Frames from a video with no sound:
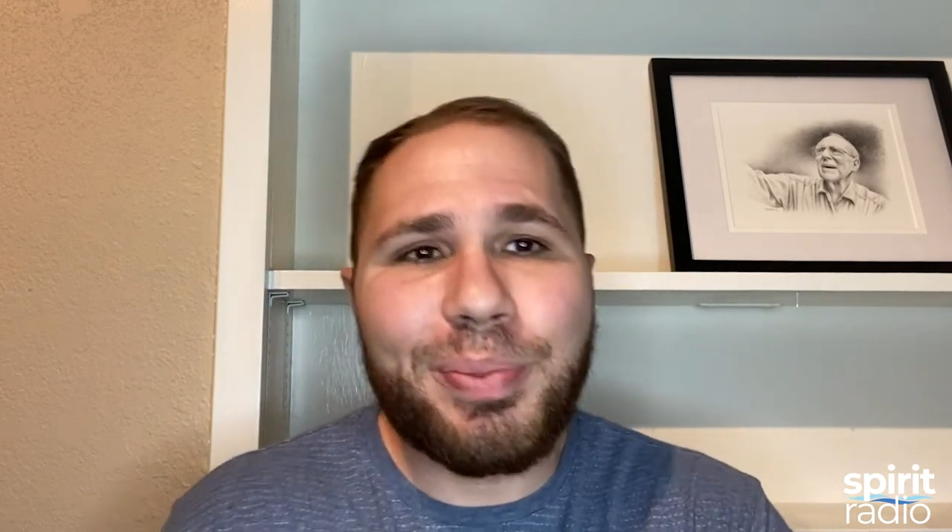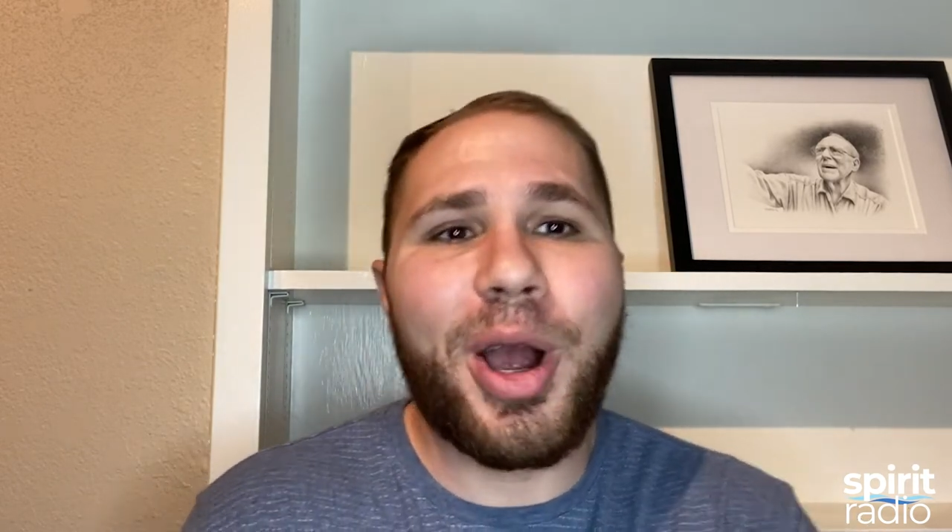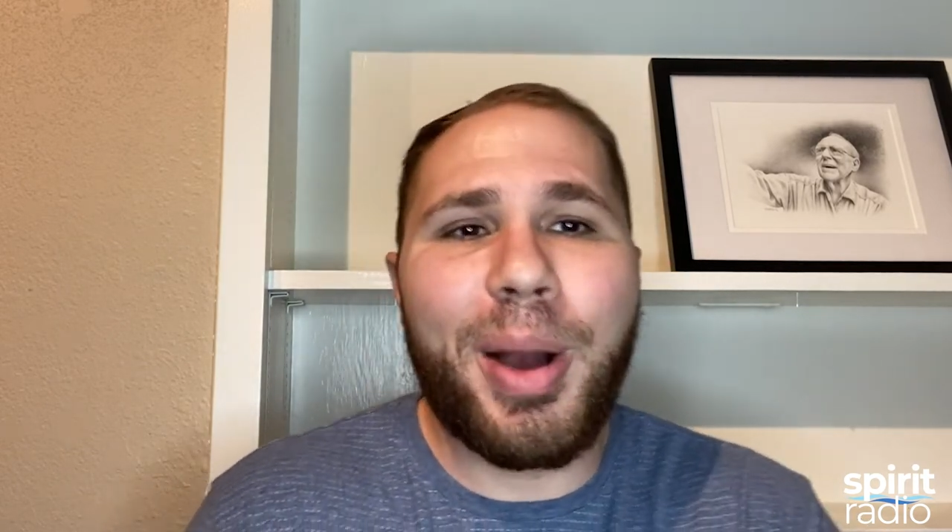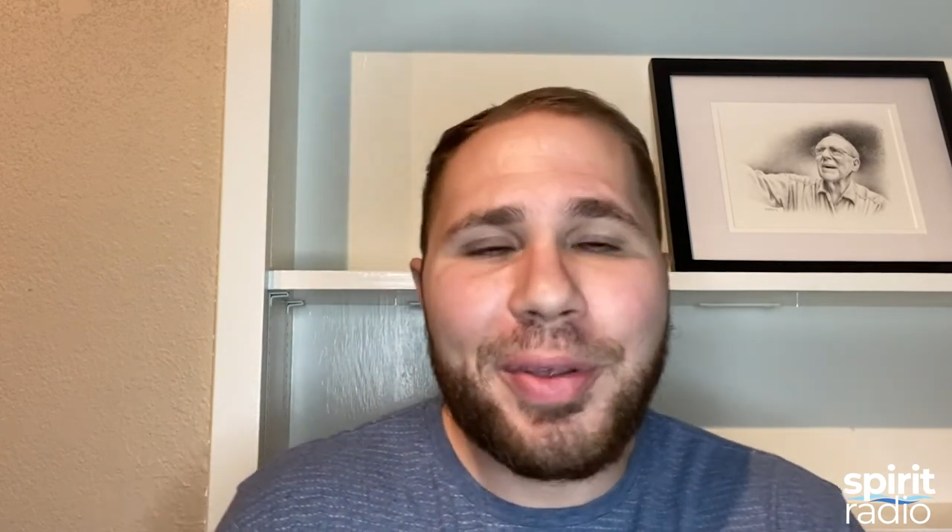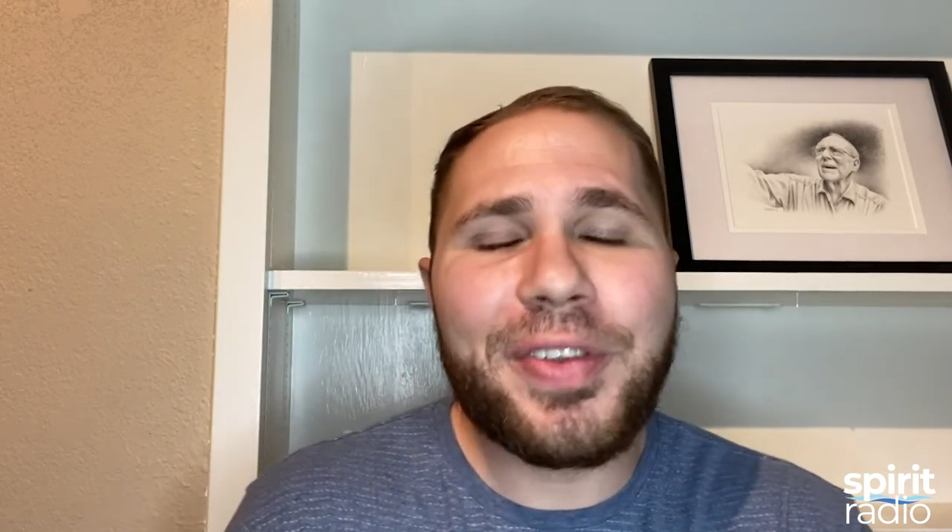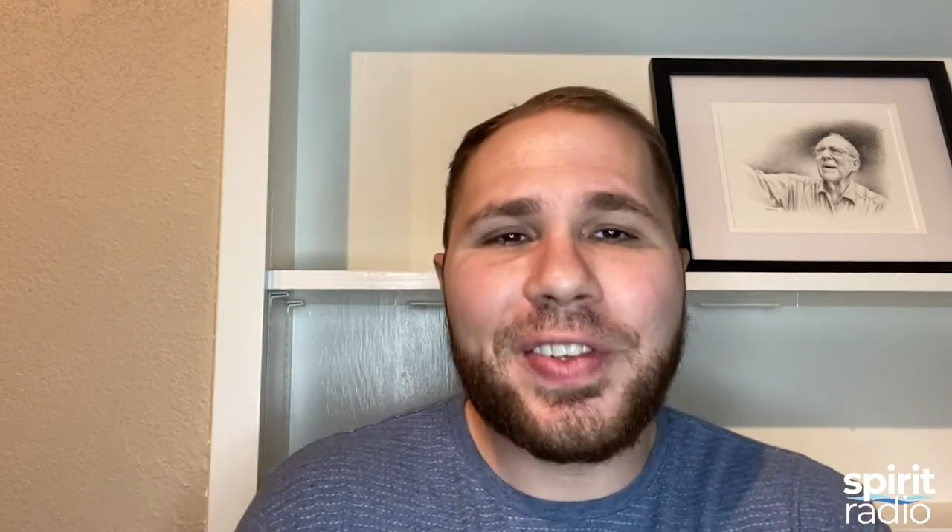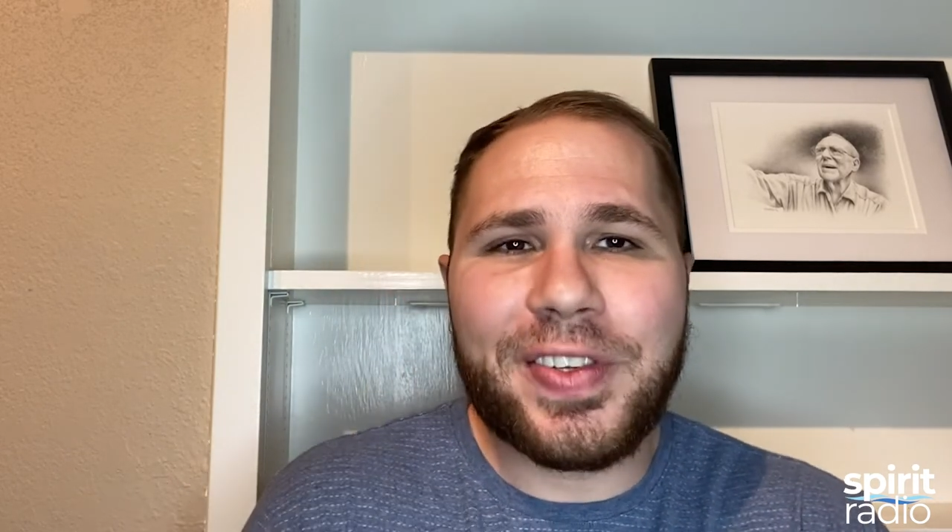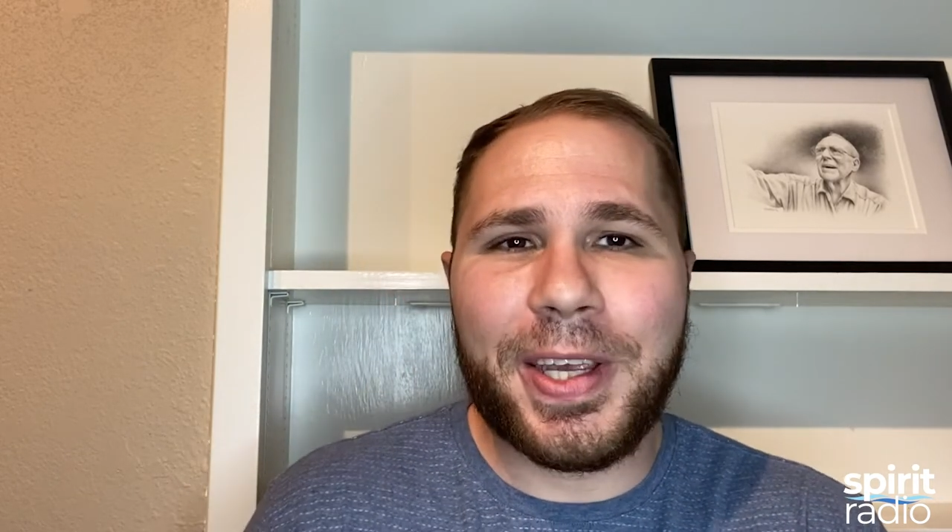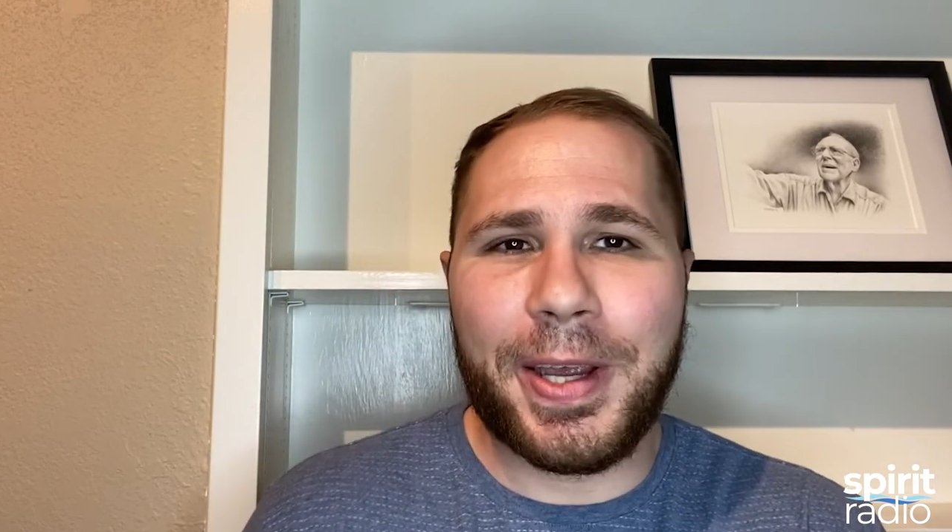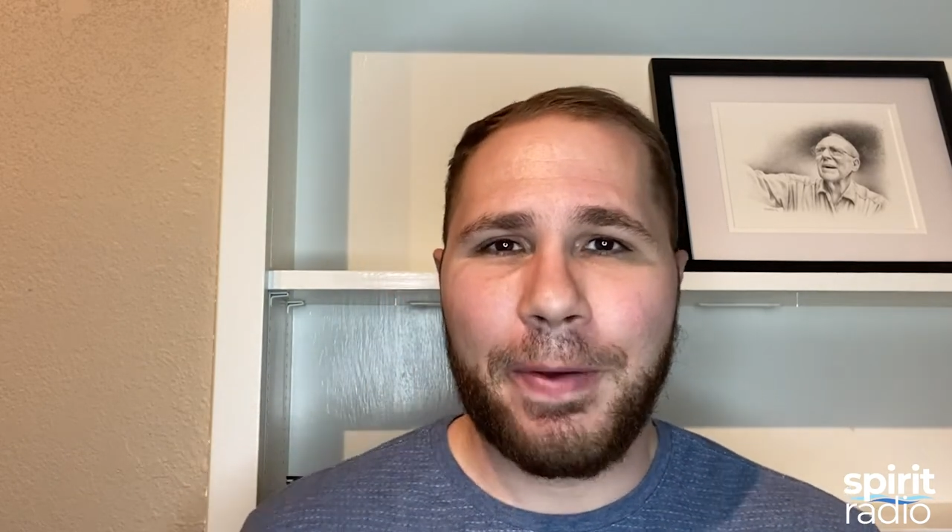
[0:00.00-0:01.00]
promises
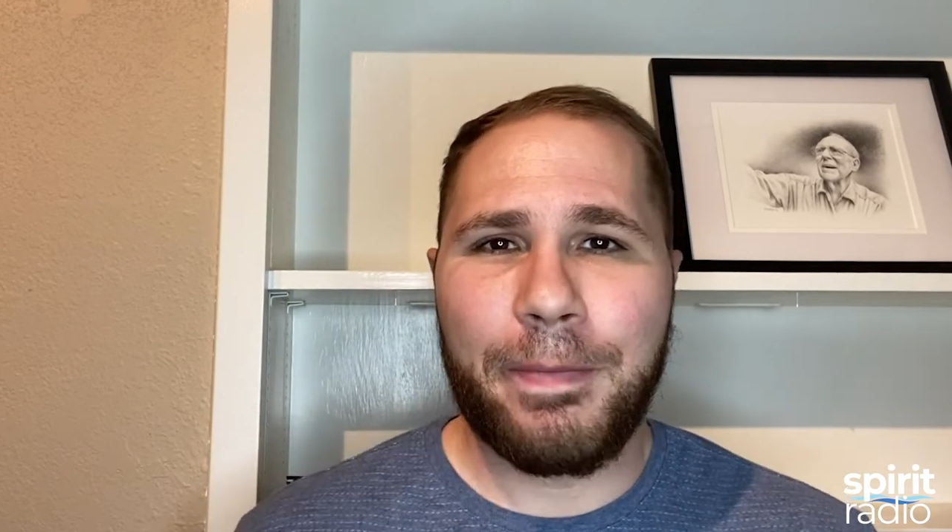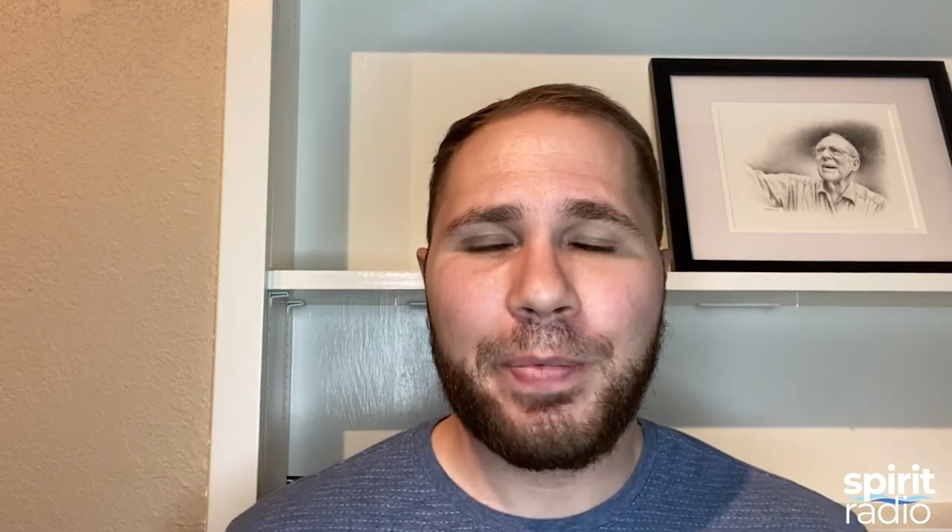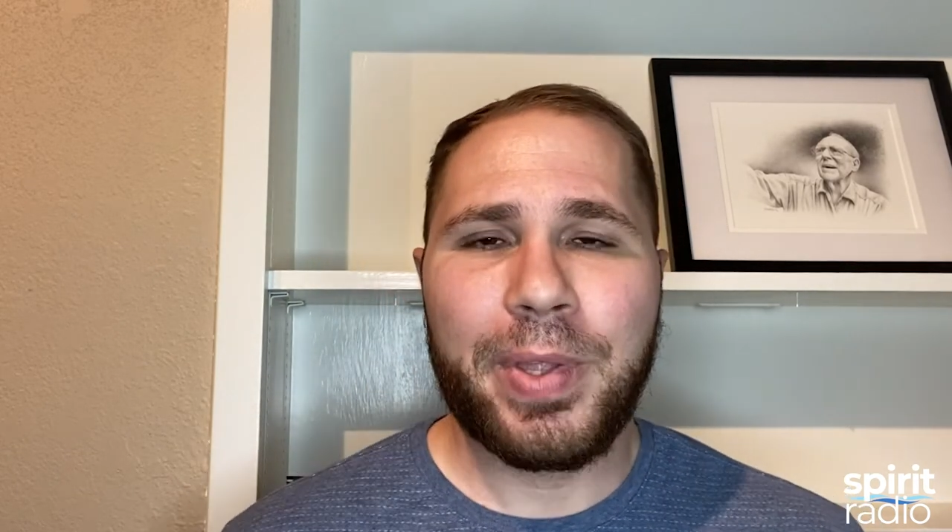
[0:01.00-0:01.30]
here.